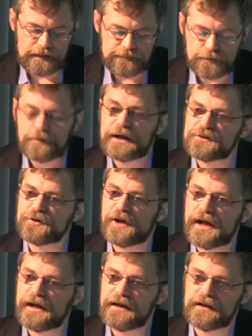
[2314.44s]
If you are
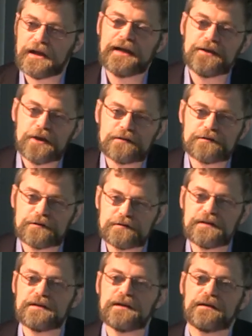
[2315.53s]
trying and not
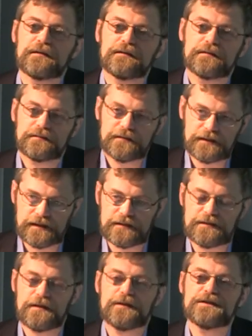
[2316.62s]
succeeding,
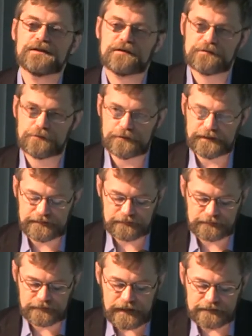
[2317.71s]
they gesture
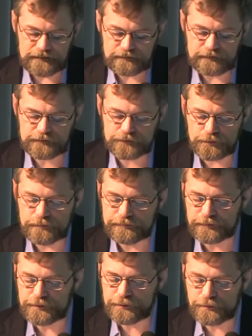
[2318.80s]
less. And this is true
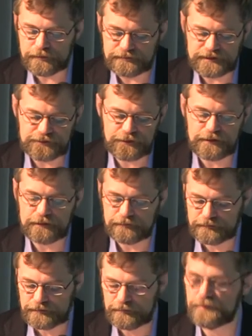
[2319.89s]
for two of the
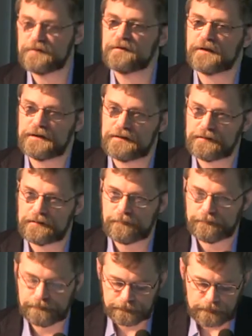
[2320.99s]
trios that we studied.
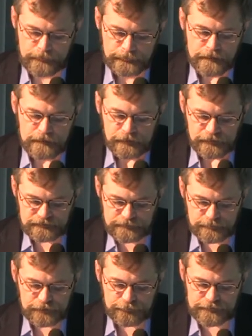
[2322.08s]
A
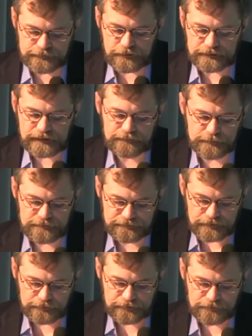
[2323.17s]
similar result has been
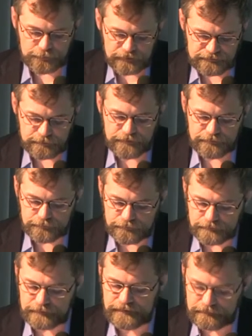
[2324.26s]
found in
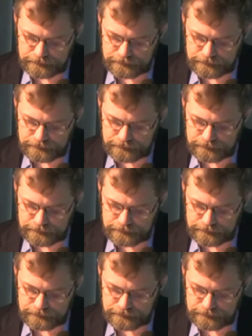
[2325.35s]
12-month-old